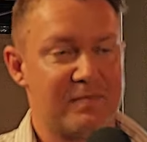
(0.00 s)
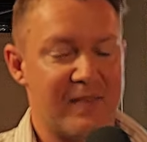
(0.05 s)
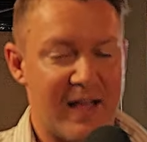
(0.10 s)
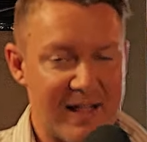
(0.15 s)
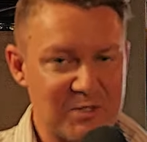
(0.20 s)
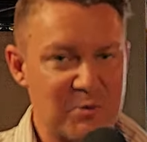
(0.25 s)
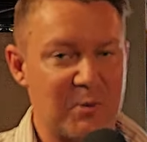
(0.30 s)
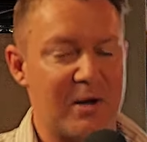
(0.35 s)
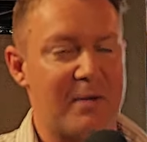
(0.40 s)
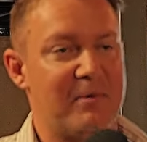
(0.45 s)

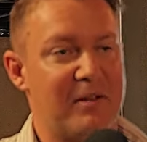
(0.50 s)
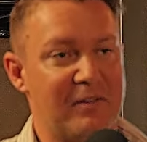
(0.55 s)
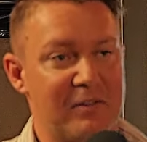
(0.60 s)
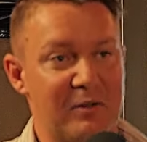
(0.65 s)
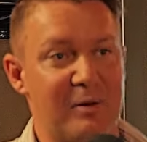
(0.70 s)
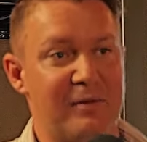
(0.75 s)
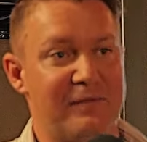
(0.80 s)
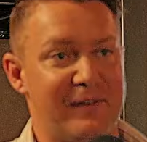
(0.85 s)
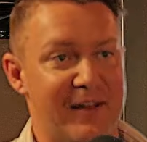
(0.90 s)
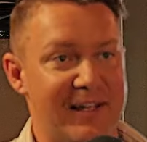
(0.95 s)
That's what I'm going
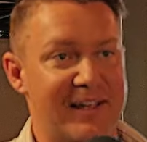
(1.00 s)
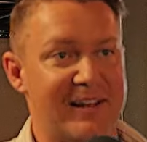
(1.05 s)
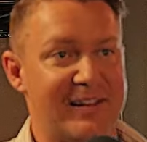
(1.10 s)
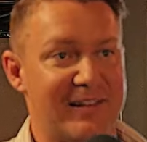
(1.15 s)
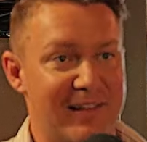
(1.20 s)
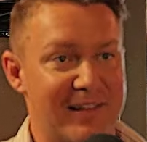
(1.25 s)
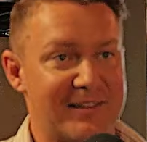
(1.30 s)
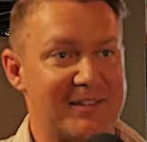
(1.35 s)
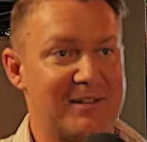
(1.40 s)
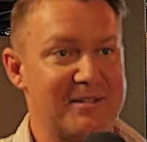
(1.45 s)
to do if I get
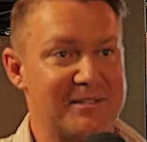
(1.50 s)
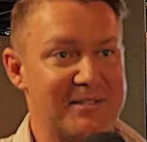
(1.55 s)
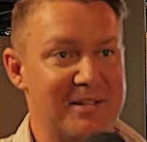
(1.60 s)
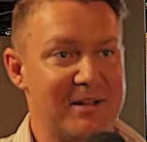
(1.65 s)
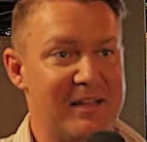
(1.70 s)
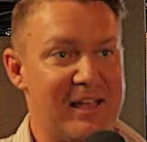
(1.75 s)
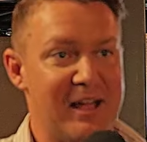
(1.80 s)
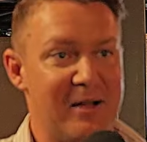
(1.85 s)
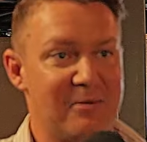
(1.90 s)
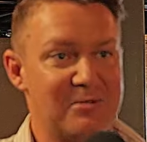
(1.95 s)
elected to
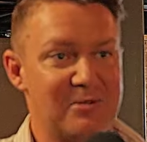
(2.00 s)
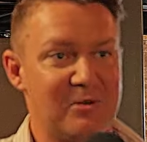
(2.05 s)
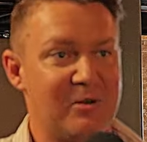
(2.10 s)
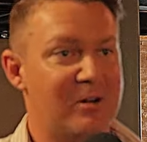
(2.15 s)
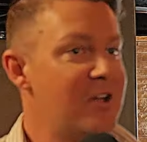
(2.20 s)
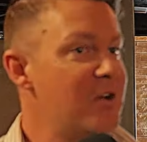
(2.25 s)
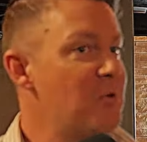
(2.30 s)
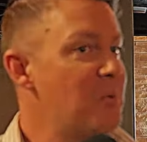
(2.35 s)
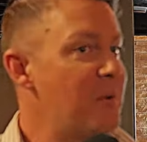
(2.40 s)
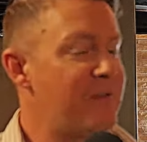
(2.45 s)
city council.